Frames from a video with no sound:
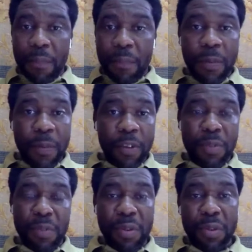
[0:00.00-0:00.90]
My purpose
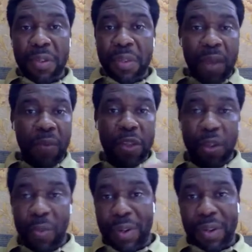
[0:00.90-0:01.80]
may be to stand with
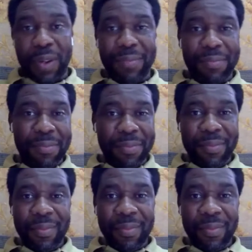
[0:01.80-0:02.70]
someone here.
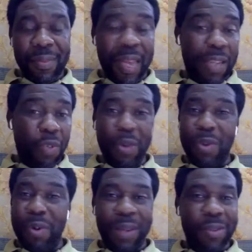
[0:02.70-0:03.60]
That's
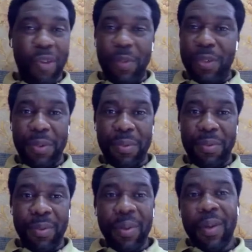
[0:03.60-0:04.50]
what God has come to
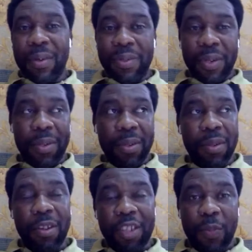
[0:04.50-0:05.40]
do. So
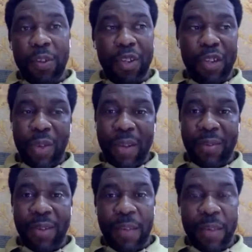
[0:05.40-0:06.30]
this person is
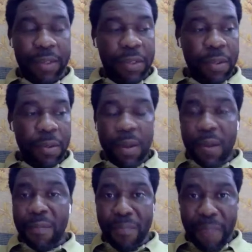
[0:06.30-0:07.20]
your assignment.
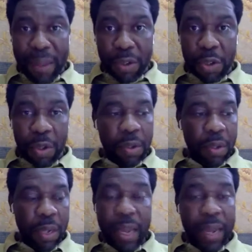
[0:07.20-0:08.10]
Make sure.
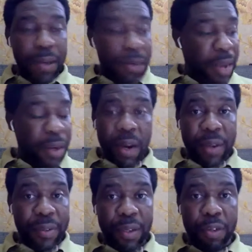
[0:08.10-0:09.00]
And, and
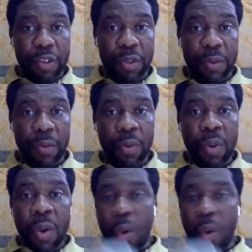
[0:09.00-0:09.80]
can I say this to you?